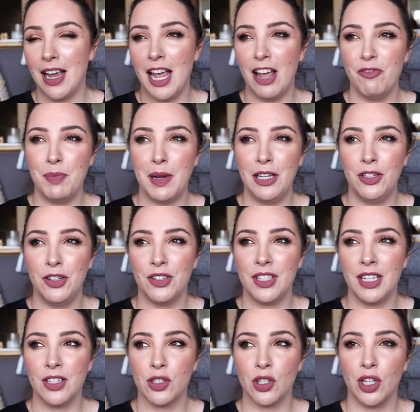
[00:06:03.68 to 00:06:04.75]
I have been
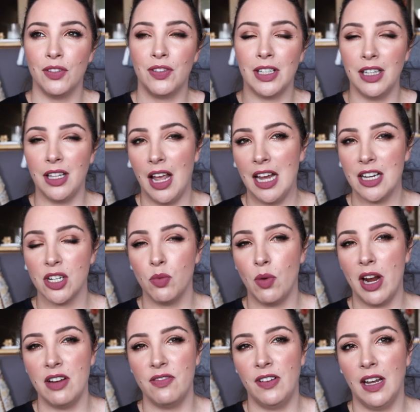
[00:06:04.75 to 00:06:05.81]
using sort of lighter
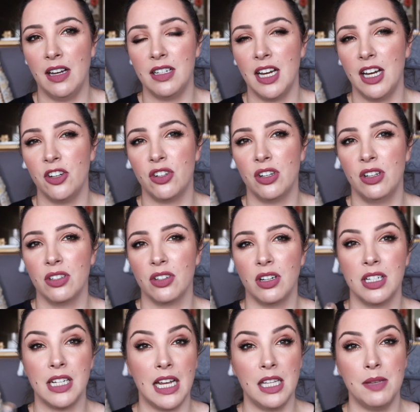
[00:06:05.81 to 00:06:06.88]
weight foundations on
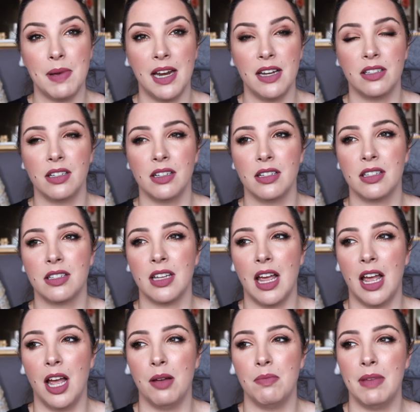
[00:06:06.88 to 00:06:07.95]
a daily basis,
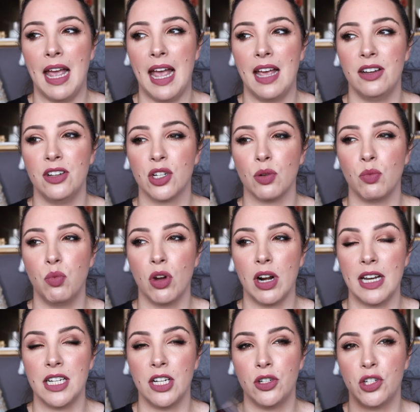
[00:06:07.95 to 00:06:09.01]
um, and what
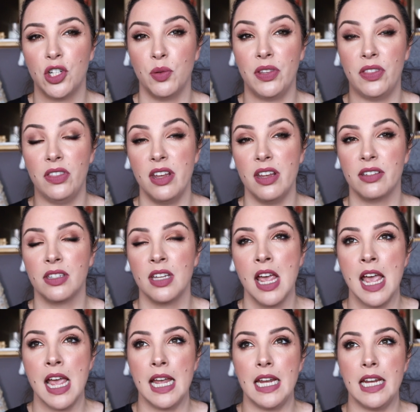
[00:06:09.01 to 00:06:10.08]
I tend to do with this
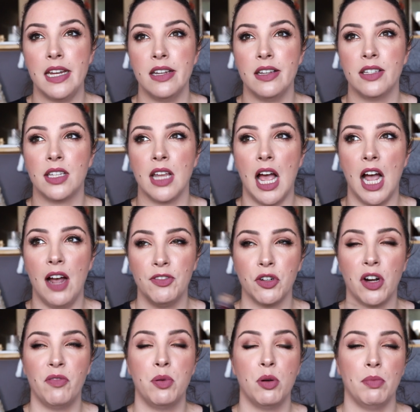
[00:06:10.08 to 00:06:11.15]
is after
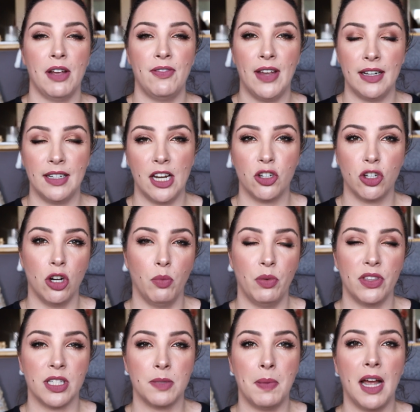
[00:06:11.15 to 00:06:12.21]
I've put my foundation on
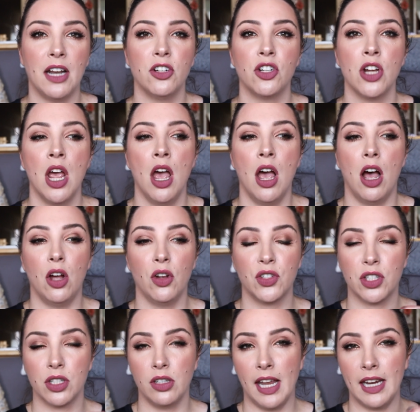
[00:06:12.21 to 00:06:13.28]
with a sponge,
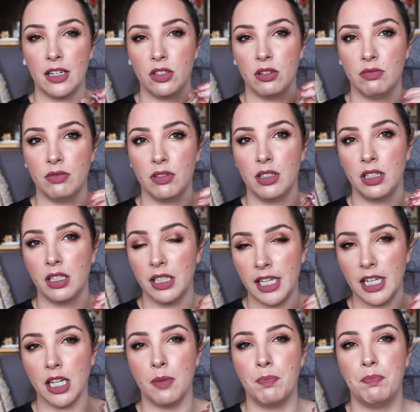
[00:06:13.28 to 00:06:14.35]
I'll like
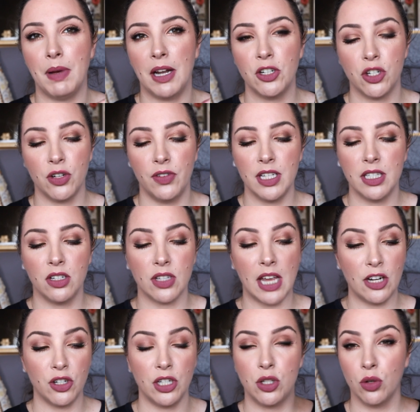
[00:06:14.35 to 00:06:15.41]
click a bunch of this because I
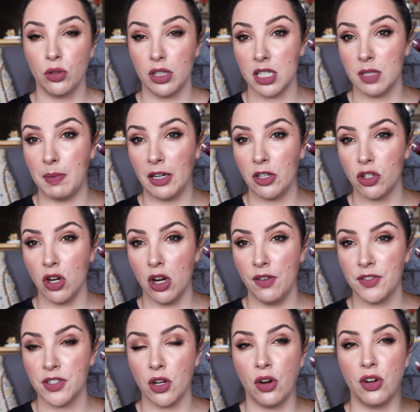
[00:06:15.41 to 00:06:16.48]
actually took the sponge
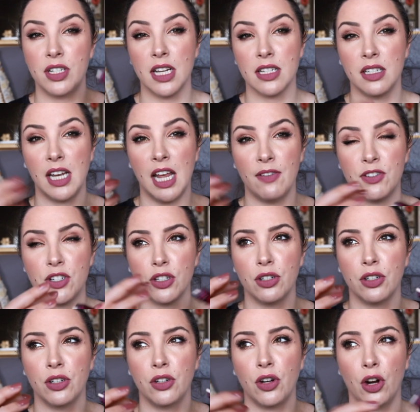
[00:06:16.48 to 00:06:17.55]
off, so it doesn't have
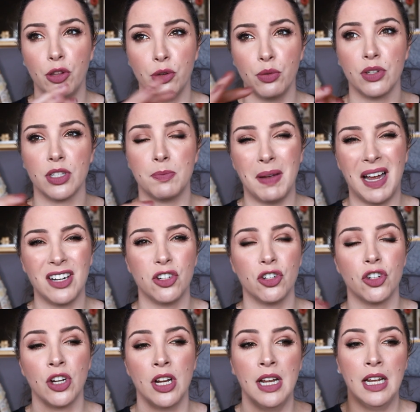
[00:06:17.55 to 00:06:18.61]
to go through the
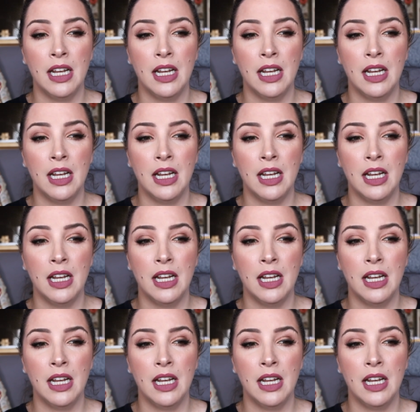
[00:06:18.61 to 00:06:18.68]
sponge